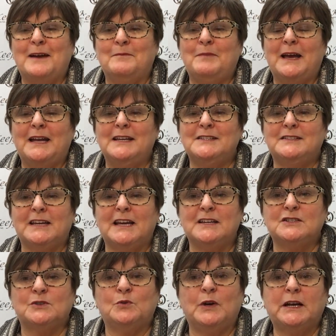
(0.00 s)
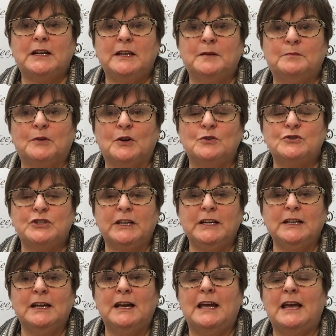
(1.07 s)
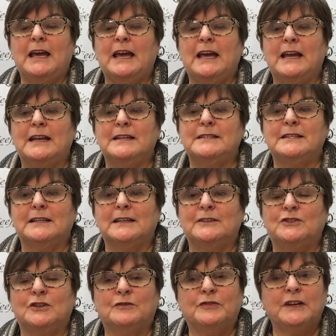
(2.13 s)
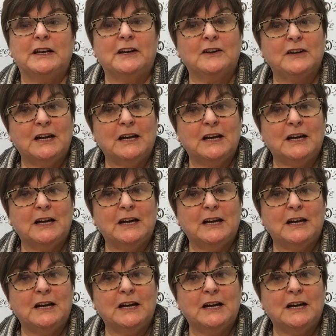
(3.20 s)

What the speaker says: Paddy's Day is quickly approaching, and don't forget our